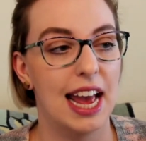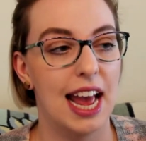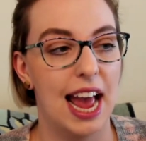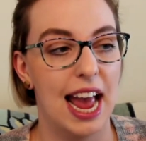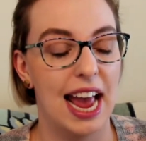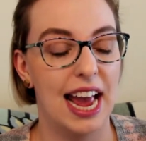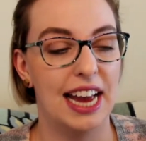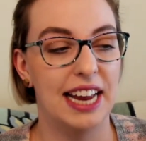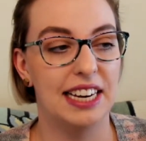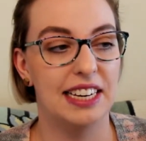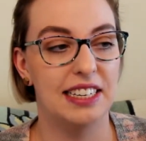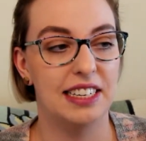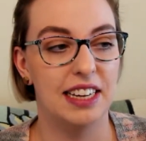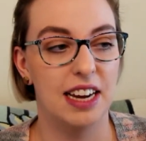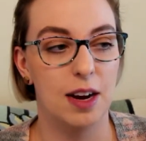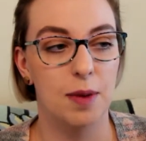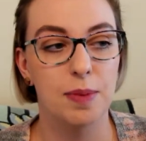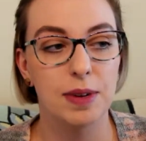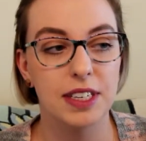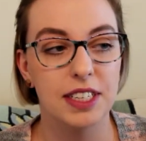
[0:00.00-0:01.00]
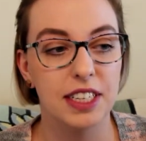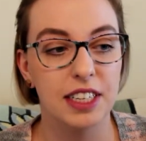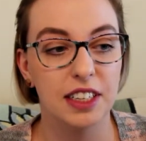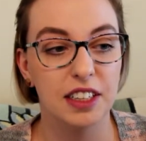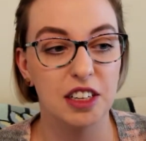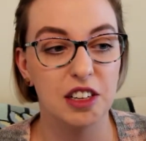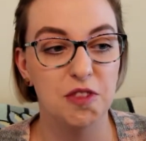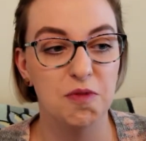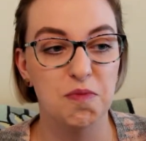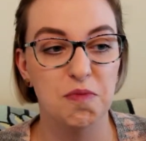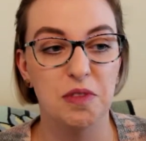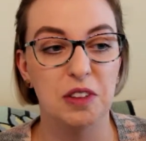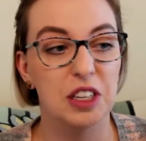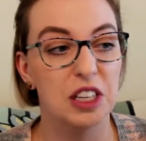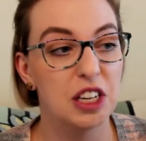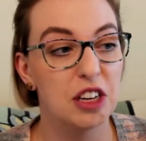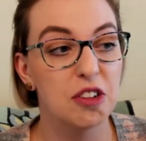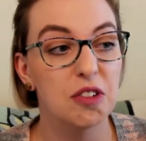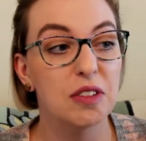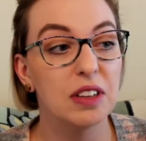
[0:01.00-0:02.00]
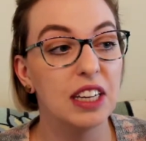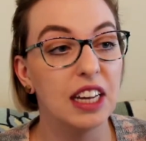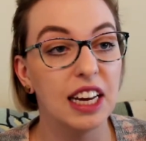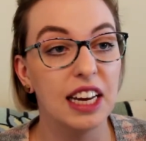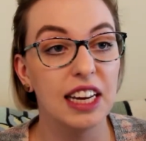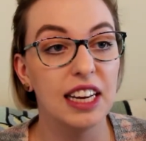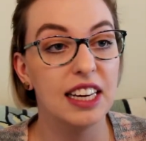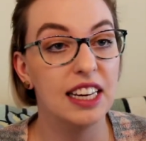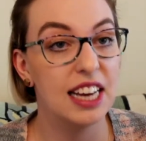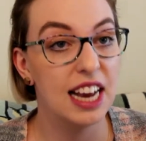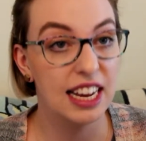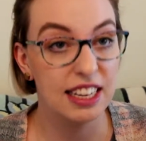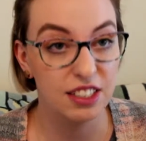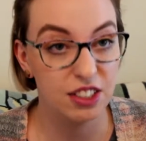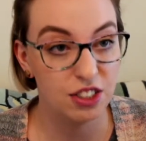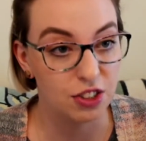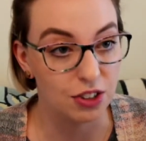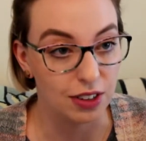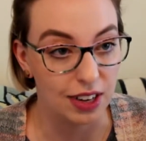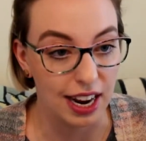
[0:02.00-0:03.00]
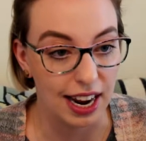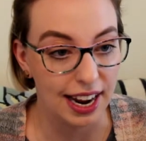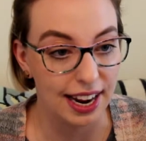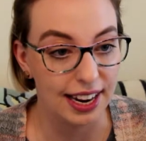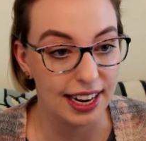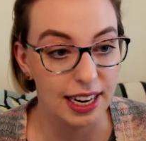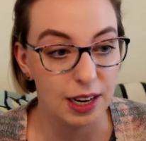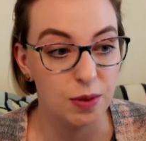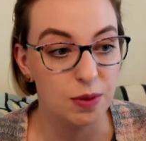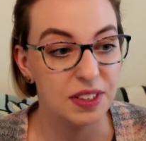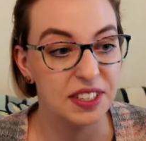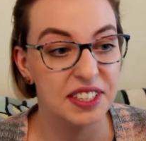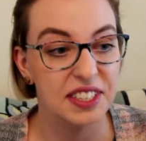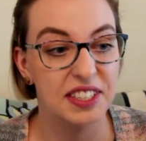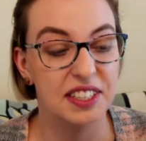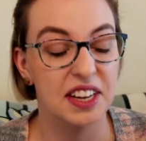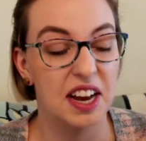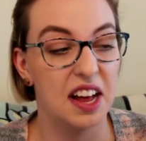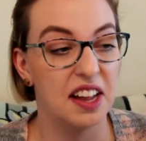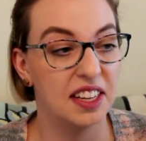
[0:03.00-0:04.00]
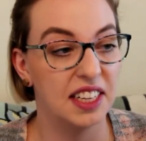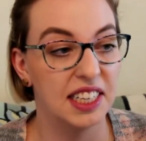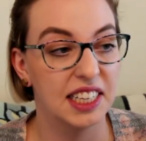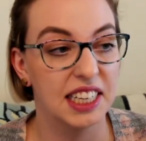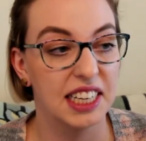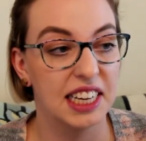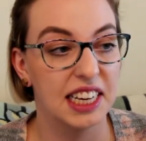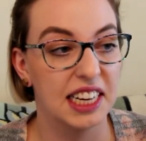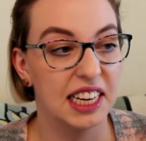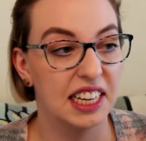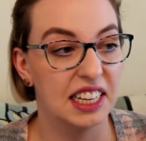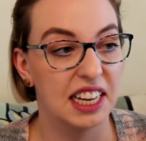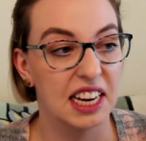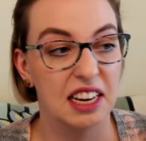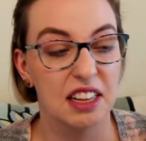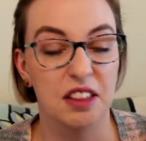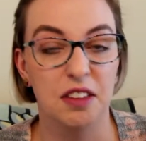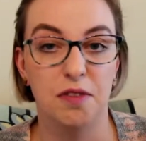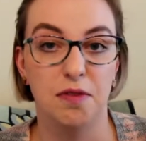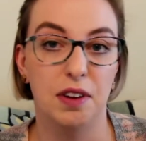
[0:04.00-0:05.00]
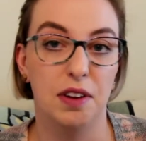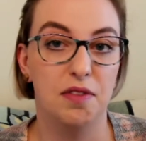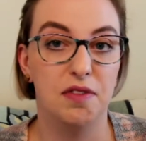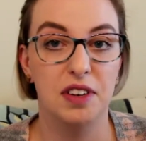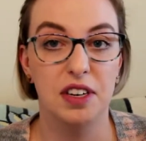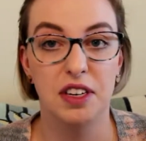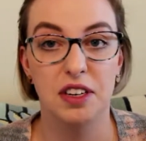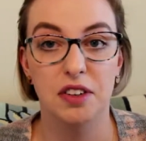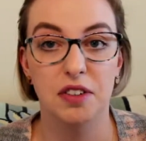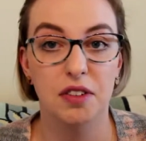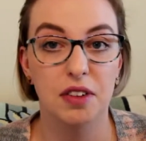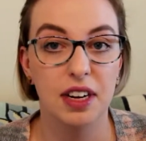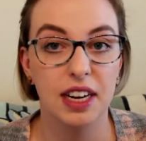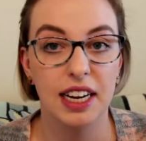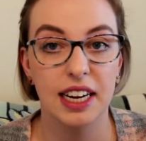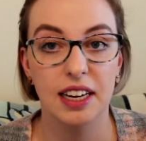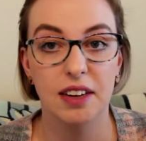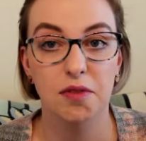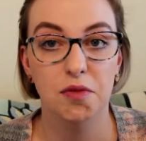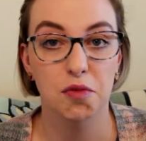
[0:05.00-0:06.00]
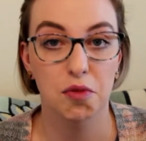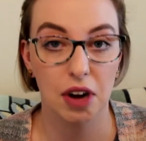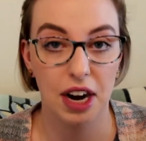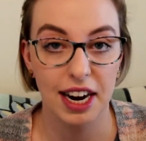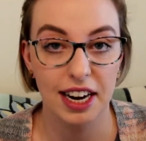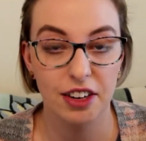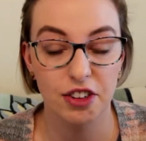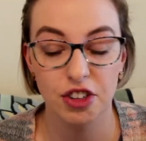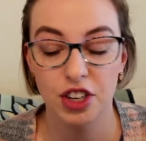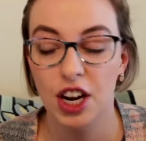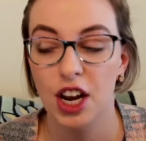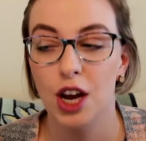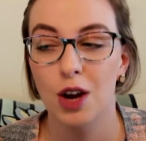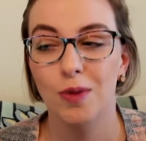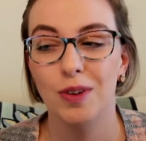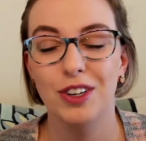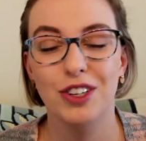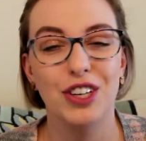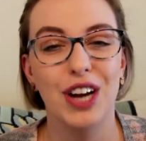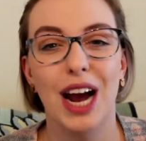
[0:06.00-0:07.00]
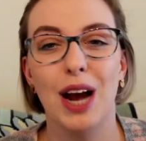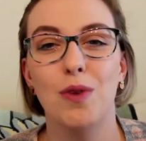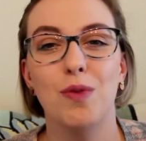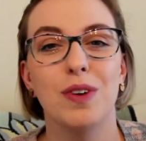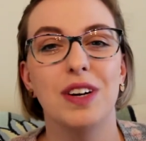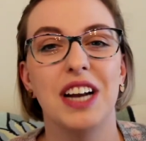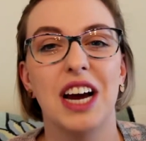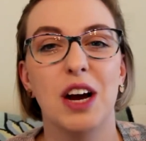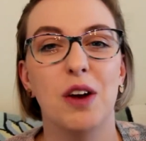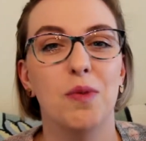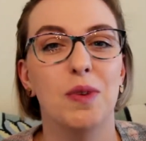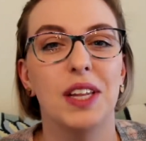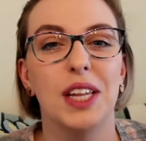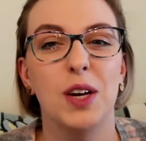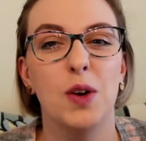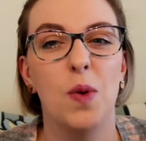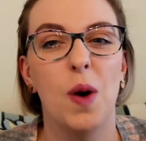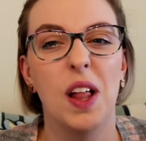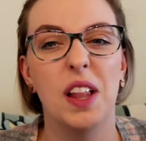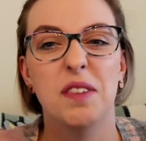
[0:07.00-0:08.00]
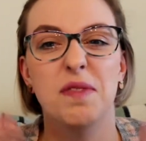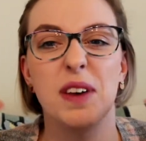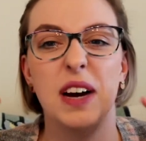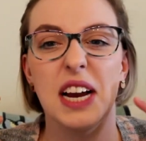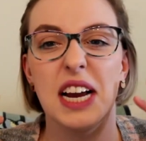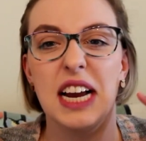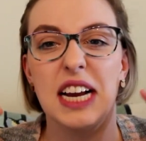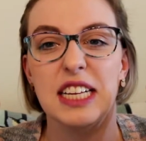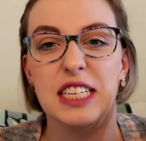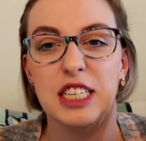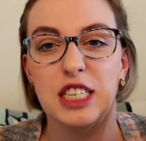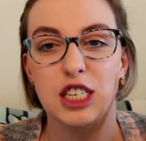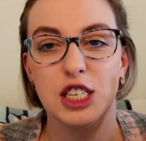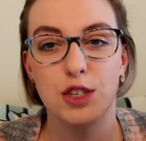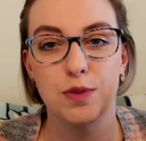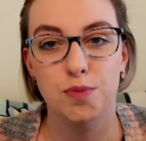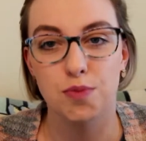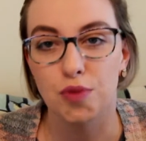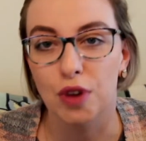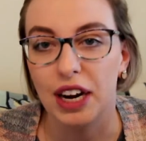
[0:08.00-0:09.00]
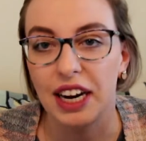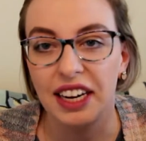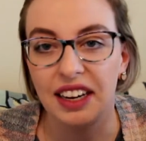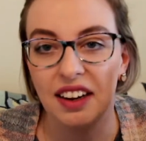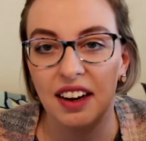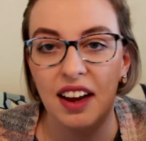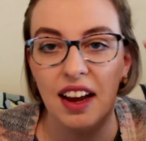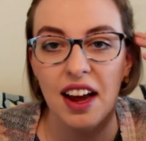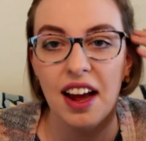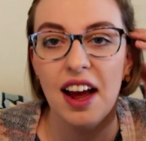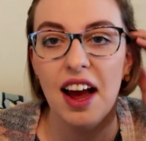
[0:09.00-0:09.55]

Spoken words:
And up until literally yesterday, it was solidly in like the 50-degree range, which I would not really qualify as spring.